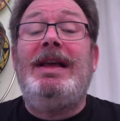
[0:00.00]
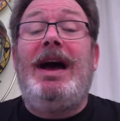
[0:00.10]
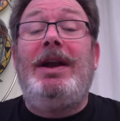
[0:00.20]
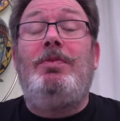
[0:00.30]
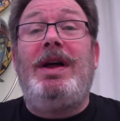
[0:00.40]

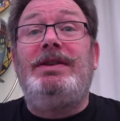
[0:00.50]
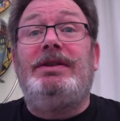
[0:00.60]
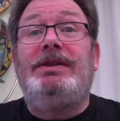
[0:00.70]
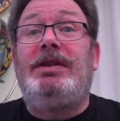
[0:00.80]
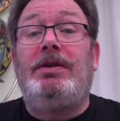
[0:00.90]
and
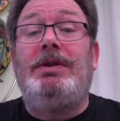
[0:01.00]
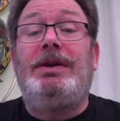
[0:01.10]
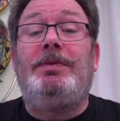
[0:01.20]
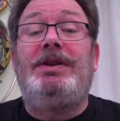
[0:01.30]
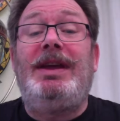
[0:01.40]
wondered who
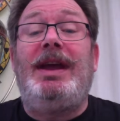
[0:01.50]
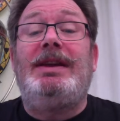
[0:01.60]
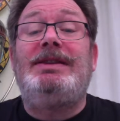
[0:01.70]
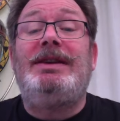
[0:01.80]
it would hit.